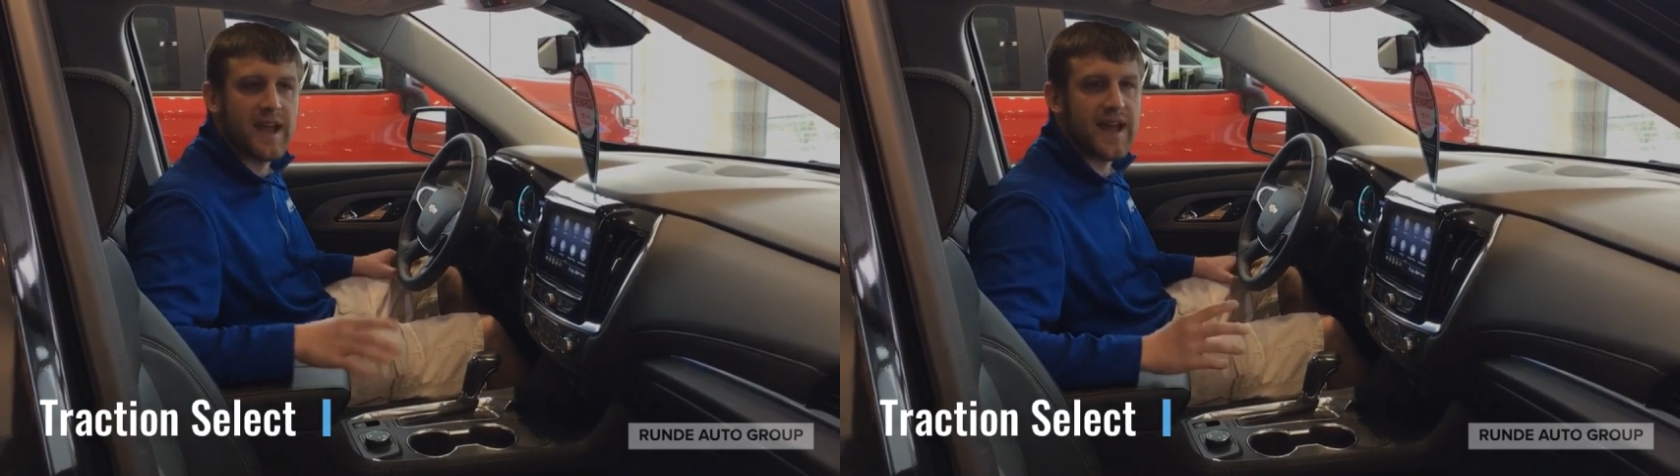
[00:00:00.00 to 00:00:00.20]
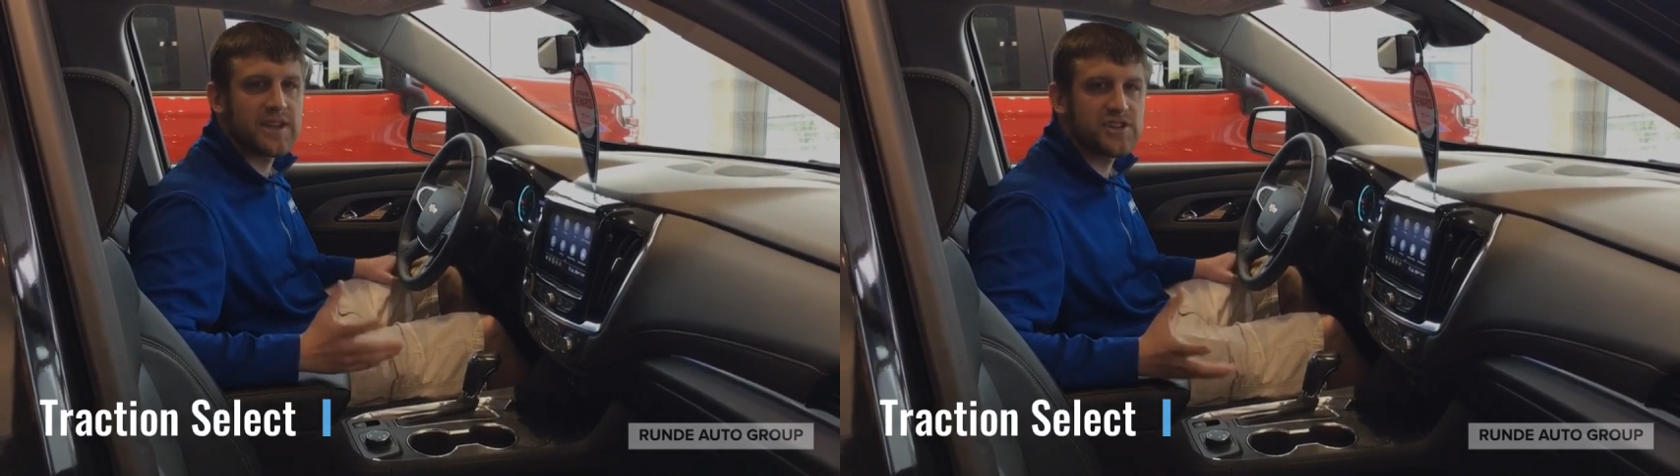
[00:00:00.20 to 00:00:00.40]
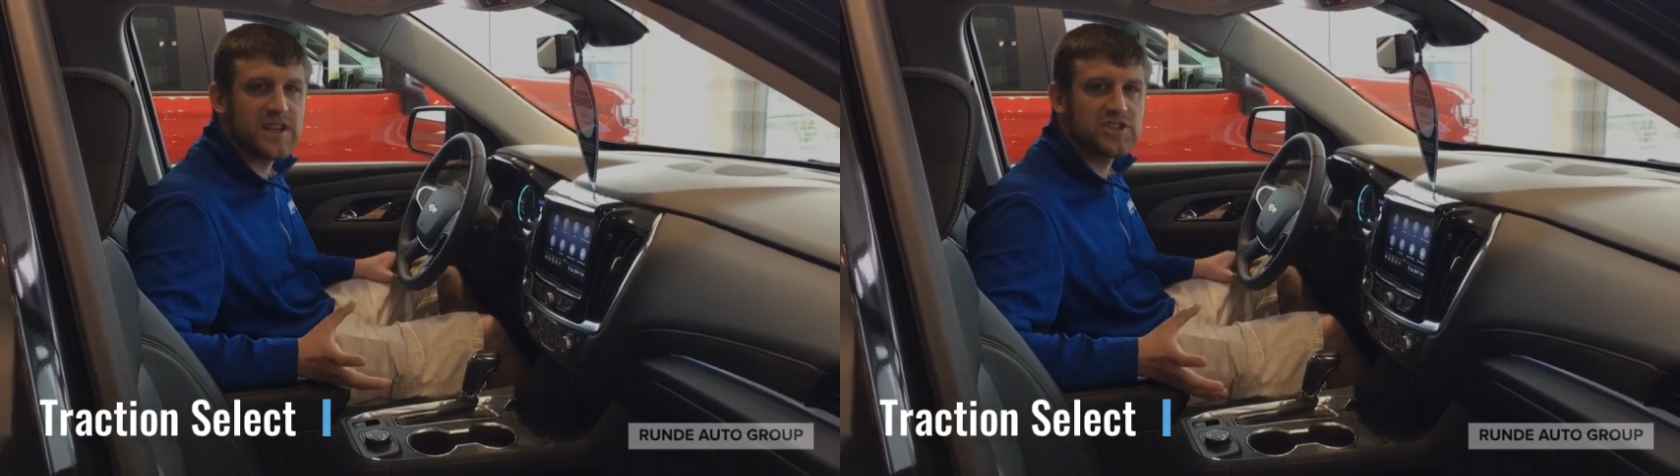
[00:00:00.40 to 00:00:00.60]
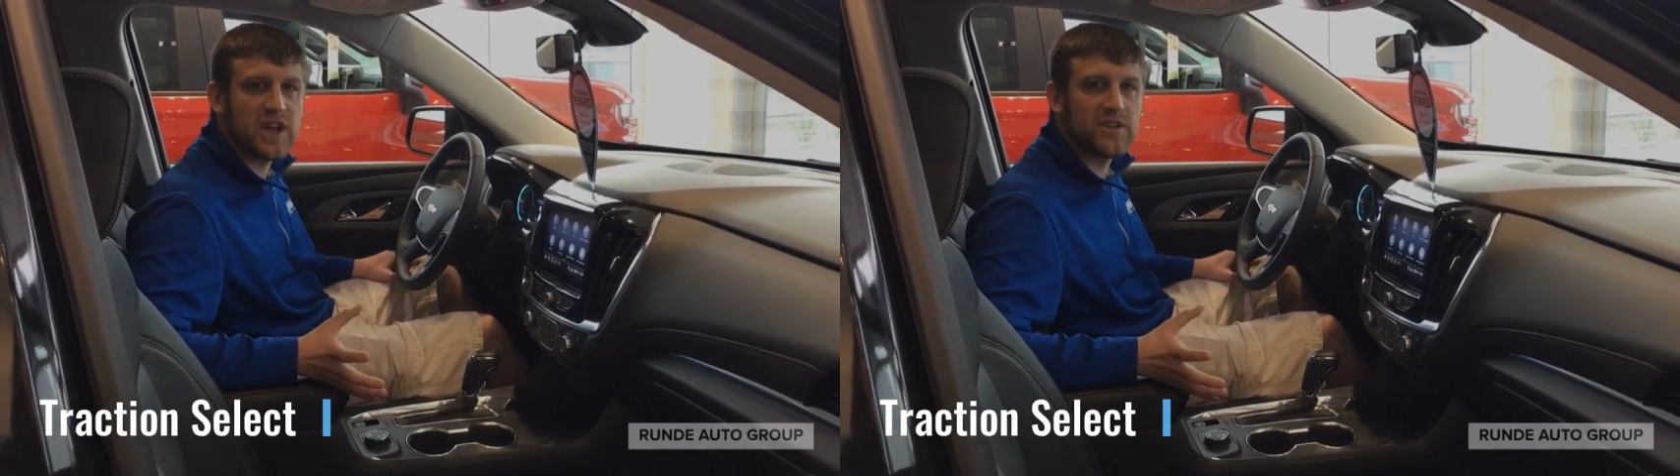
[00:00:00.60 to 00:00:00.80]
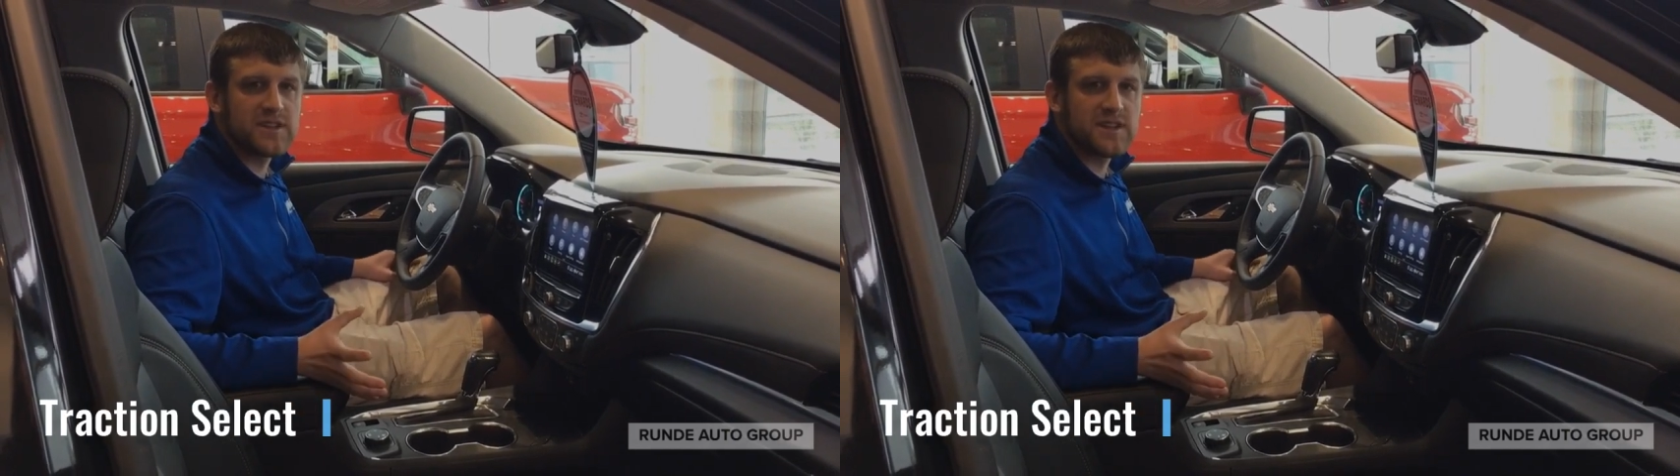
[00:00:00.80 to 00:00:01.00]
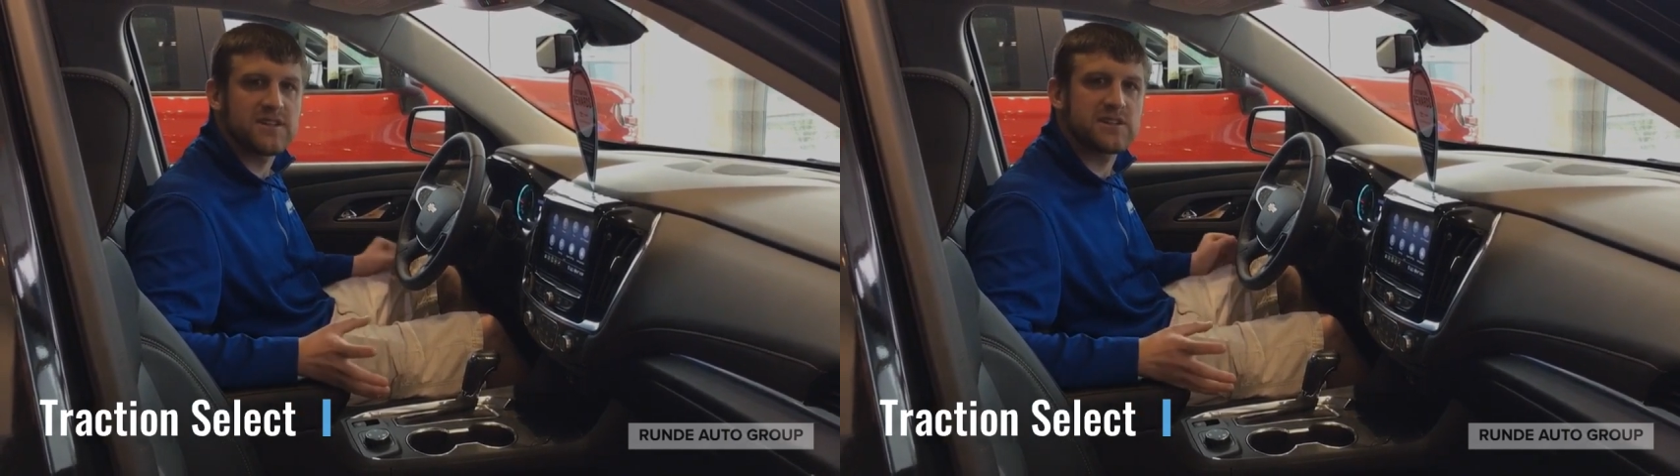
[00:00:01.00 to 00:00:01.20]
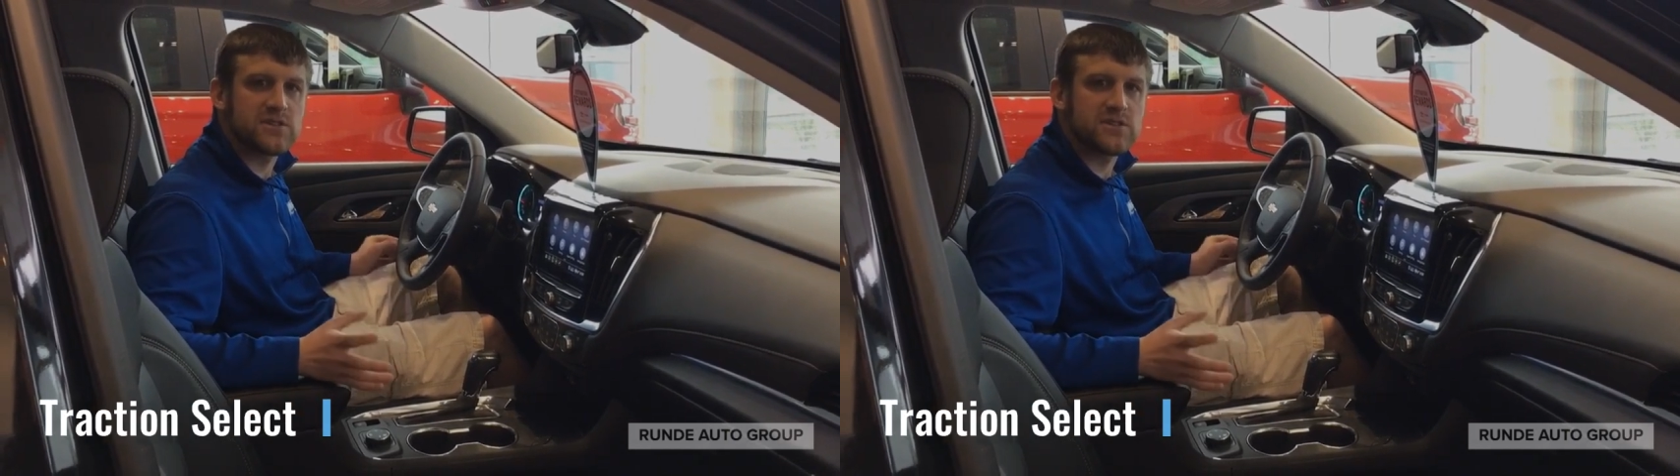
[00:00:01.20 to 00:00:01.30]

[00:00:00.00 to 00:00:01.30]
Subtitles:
kind of changed how they did this,